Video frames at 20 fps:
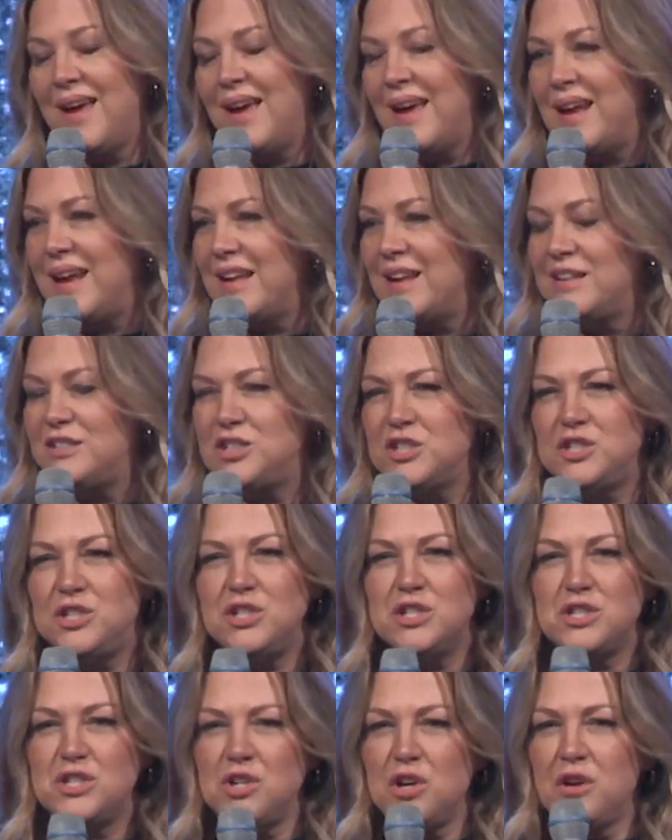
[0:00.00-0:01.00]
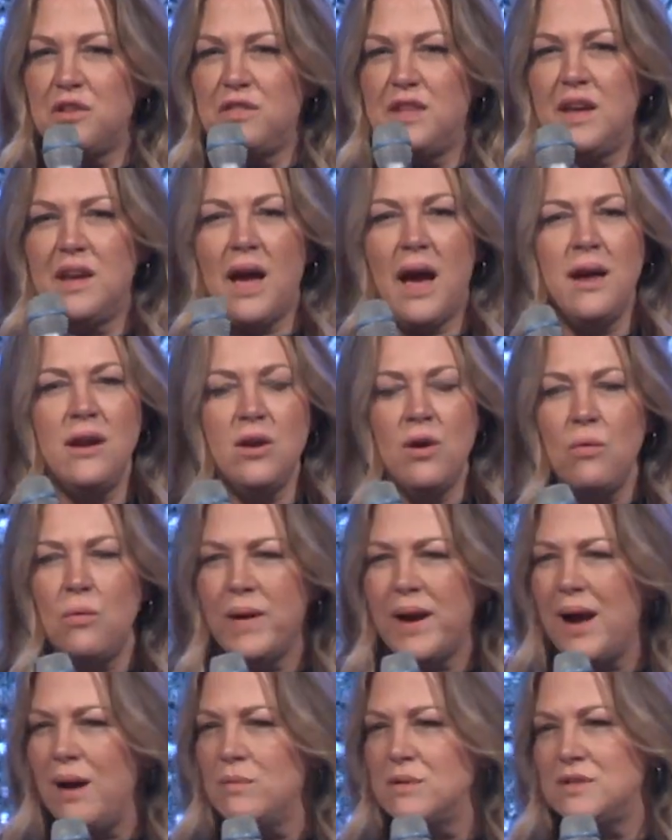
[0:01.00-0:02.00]
And it just, you start thinking, I know
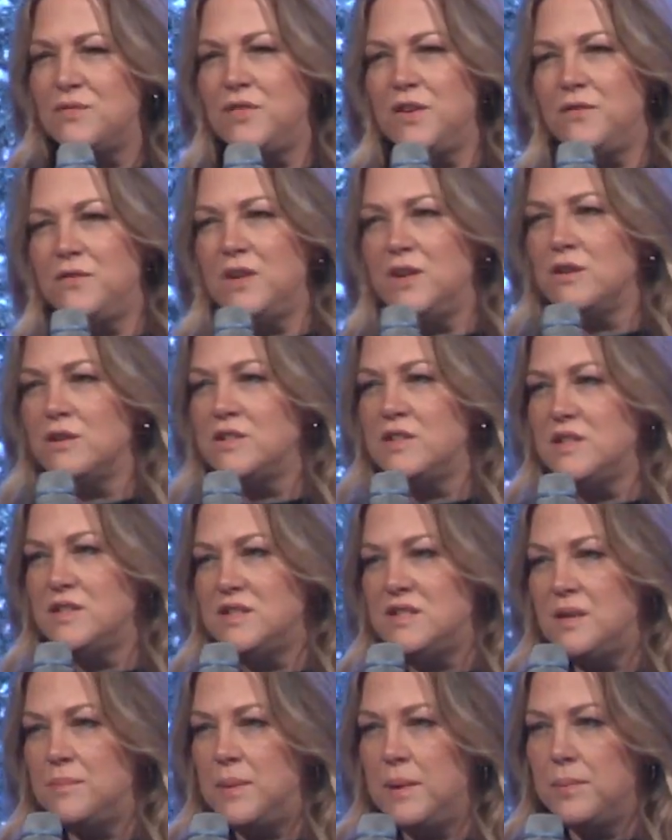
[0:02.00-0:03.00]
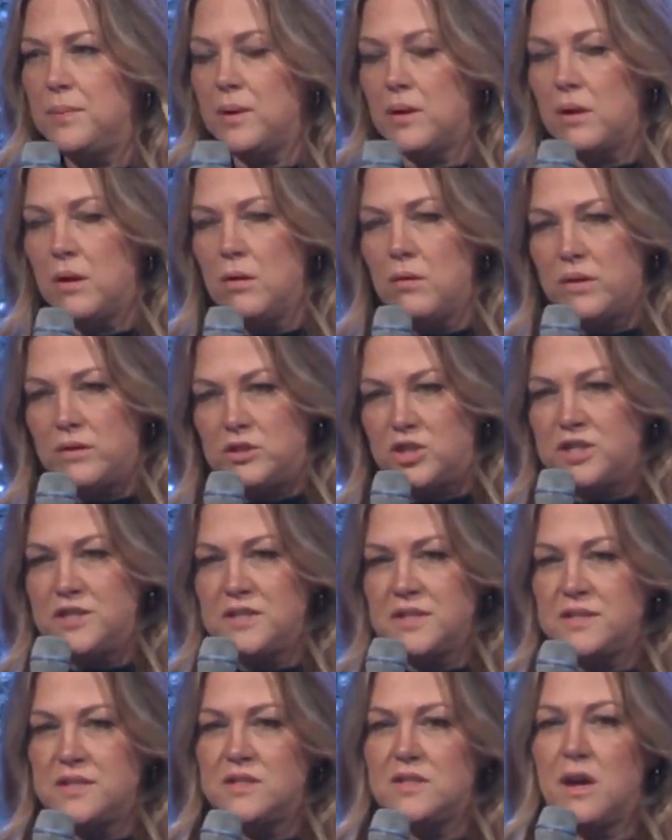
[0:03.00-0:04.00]
when I was 15 or 16, people were like, "Oh,
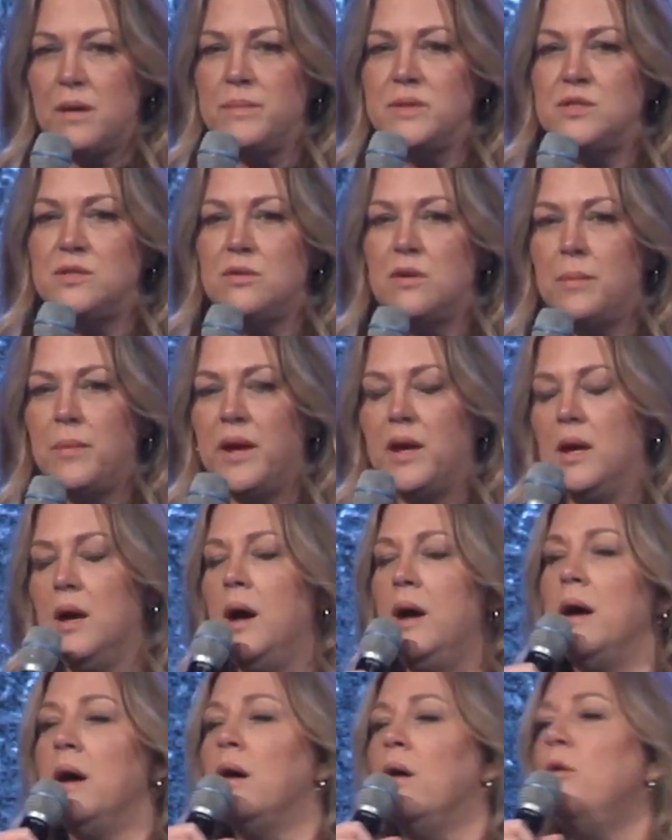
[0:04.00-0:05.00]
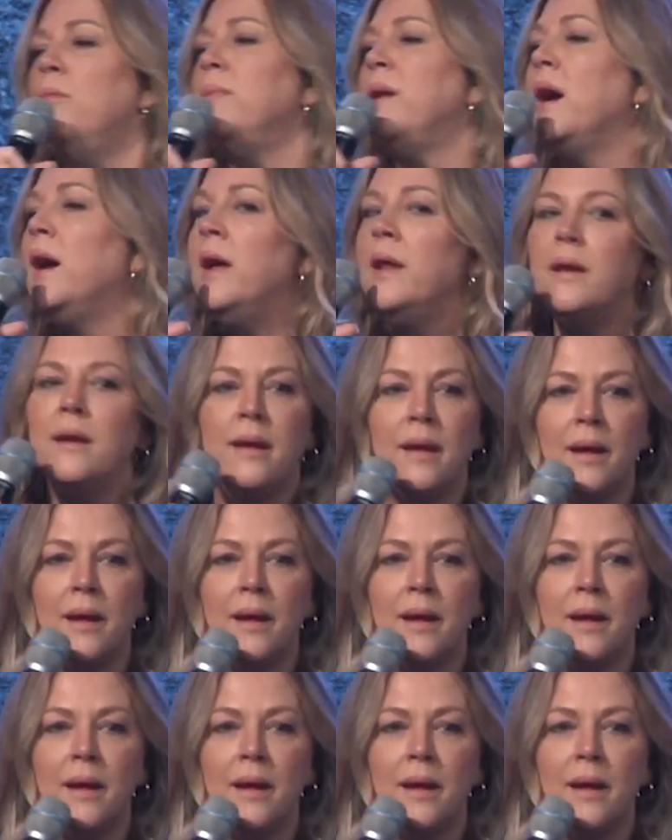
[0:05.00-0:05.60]
Jesus is coming soon." I'm like, "God, I hope not.